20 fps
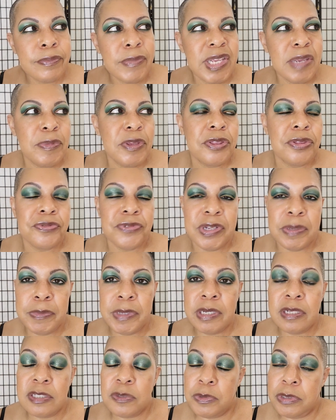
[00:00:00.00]
maybe three
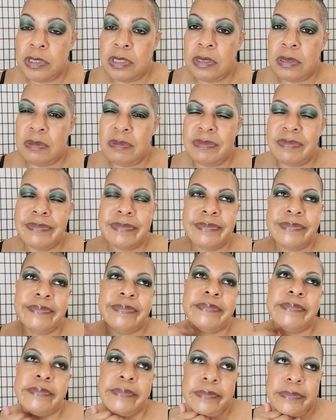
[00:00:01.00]
minutes, which,
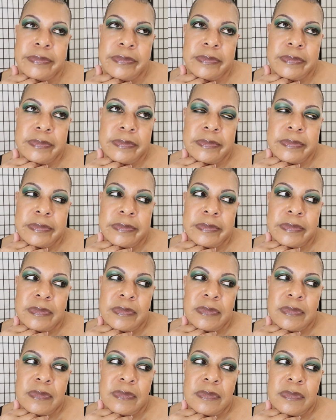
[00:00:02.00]
hmm,
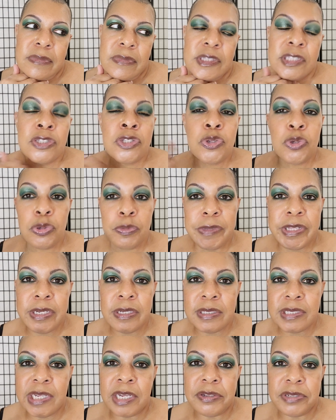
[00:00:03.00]
two
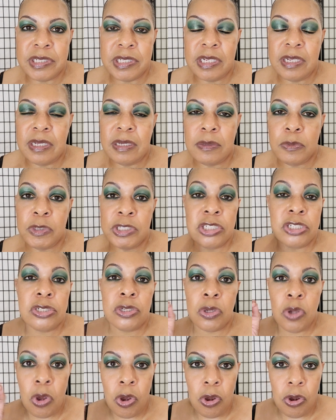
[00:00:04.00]
minutes, I'll say, which is
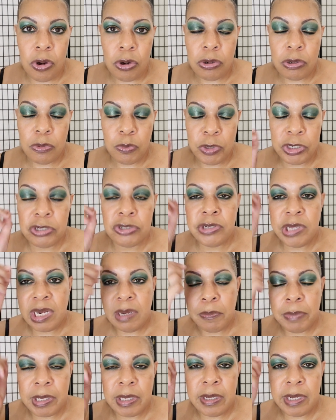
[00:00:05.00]
long when you're trying
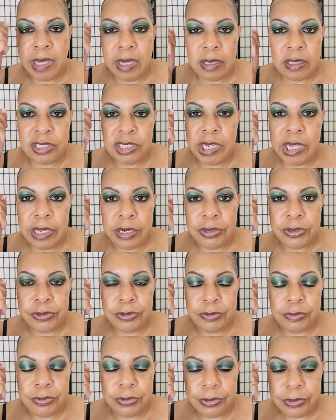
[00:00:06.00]
to blend out a
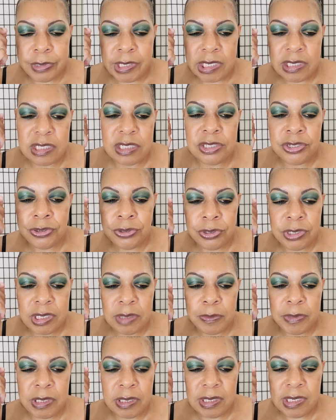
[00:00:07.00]
shadow that's
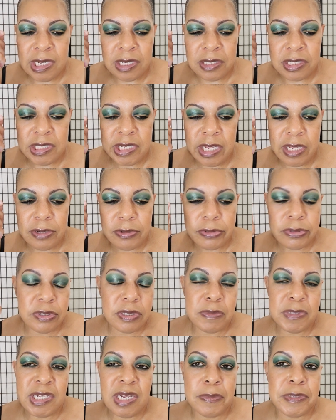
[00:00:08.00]
eternity blending out a shadow. So
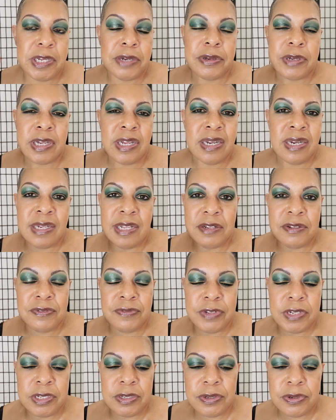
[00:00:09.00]
sometimes I'll cut it out the
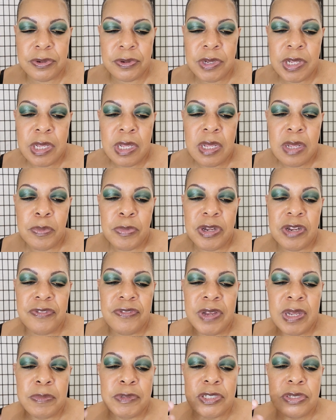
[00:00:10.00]
video. But
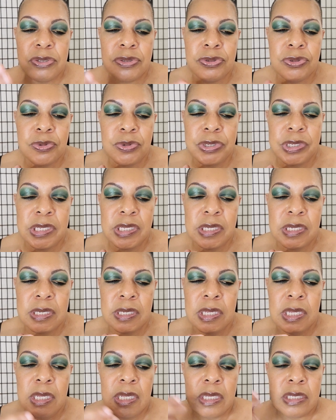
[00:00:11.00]
if I'm just
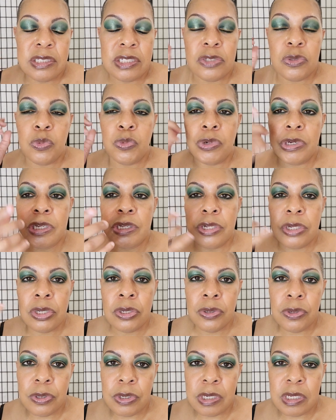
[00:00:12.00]
doing just one
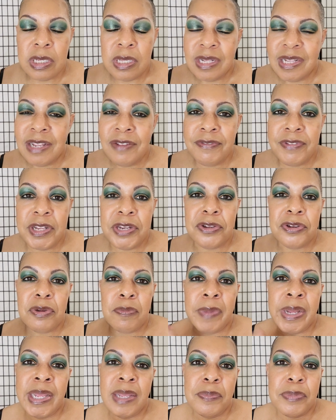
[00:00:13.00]
look, that video
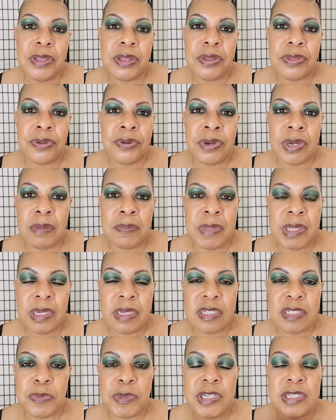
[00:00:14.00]
might be 30
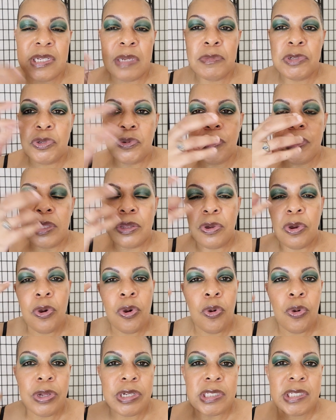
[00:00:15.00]
minutes because I'm doing the
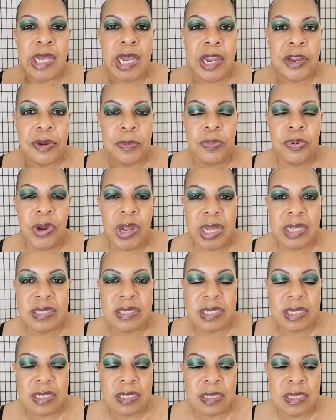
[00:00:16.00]
whole entire
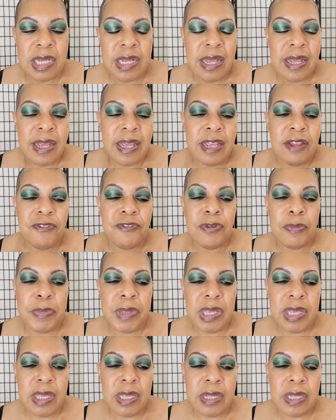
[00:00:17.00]
process. And for
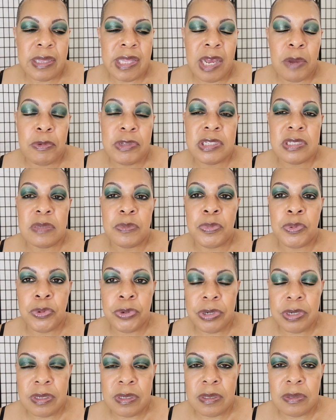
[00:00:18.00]
me, that was
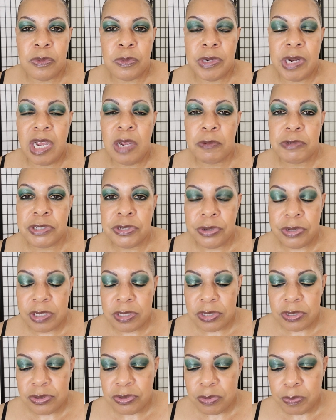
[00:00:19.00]
important when I was
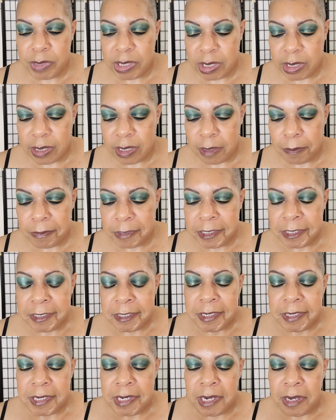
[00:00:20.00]
learning to do makeup.
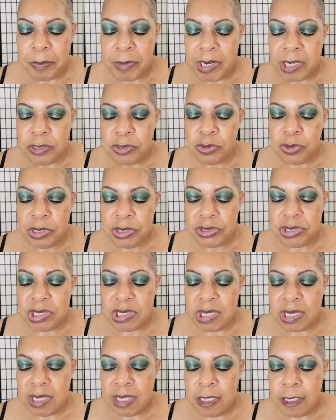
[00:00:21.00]
Um, and I do
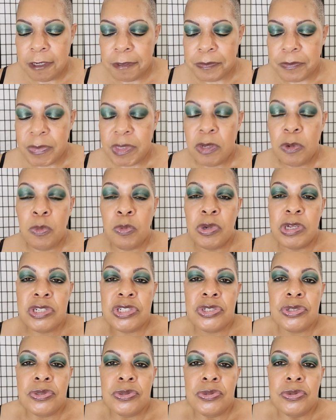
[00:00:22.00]
understand
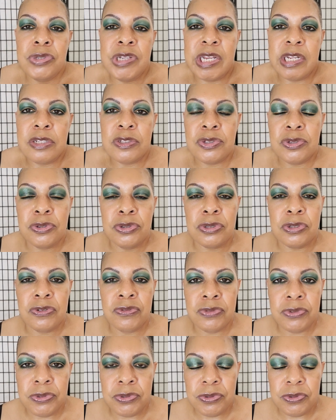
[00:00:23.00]
once you get into your
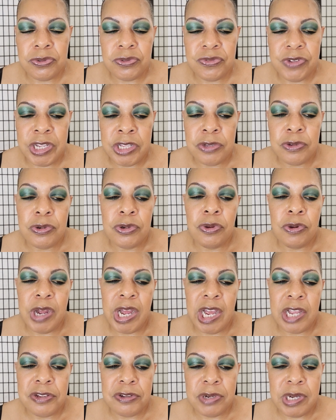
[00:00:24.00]
groove and you know
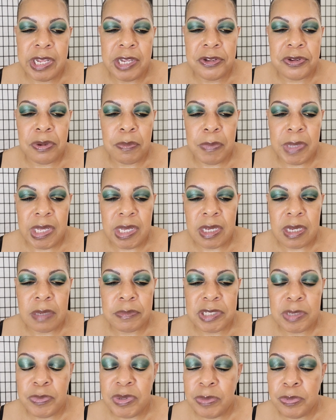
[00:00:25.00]
how you like your
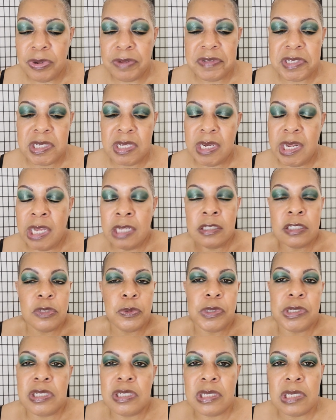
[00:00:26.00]
makeup, some people have said, I just
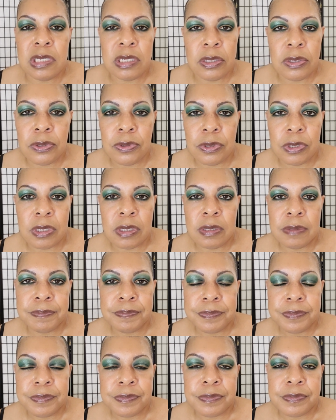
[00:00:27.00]
want to see the look.
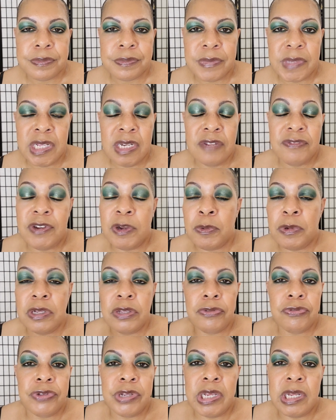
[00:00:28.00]
And if I want
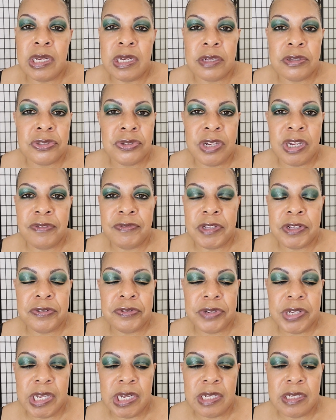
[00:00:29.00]
to create it, I'll try and
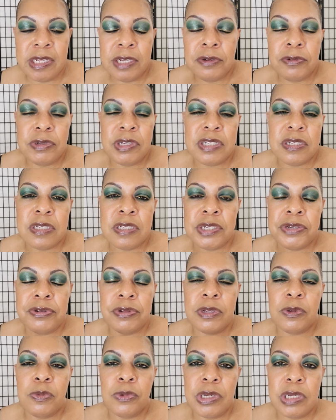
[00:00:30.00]
recreate it. They don't
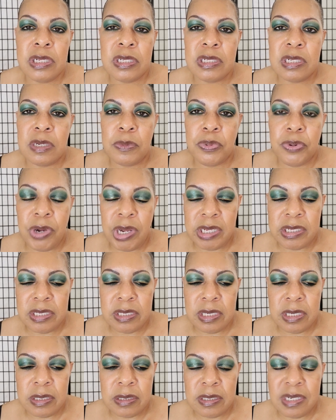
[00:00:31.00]
necessarily want to see the
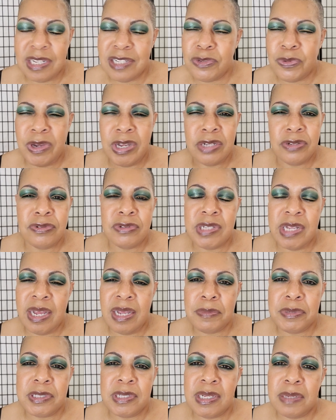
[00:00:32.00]
process. And that's why I do
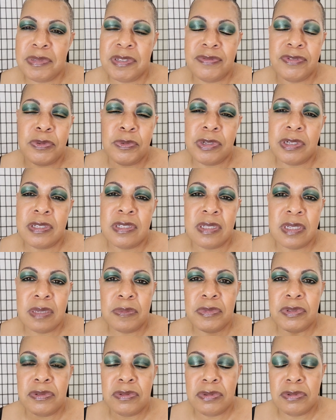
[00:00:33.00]
timestamps. If you want to
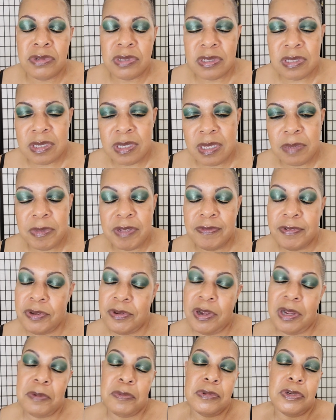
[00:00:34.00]
skip, you can skip, even
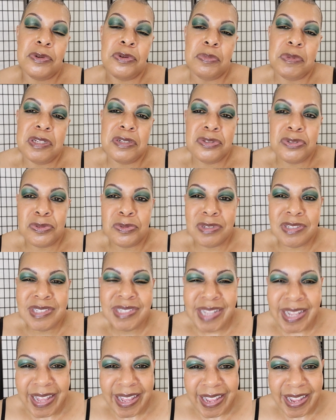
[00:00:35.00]
though I would hope that you would
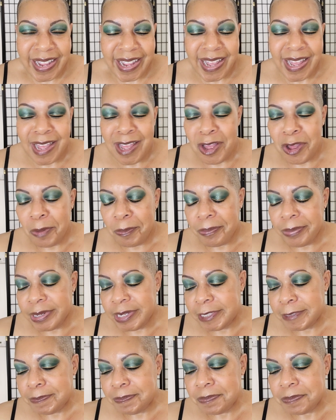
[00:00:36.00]
stay.
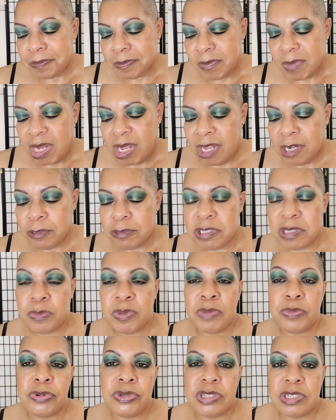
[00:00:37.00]
But I know some
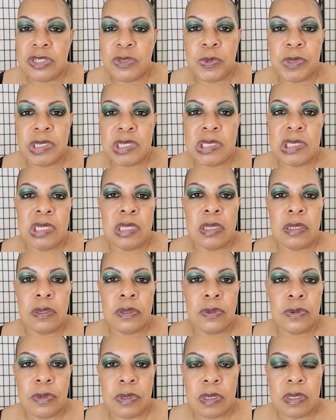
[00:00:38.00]
people just want to see the
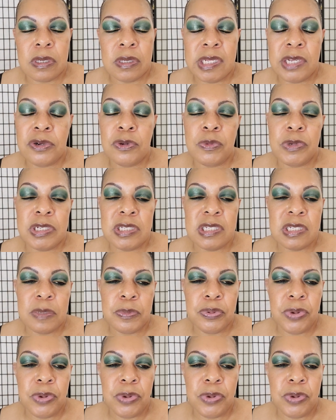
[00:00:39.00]
look. They don't want to see the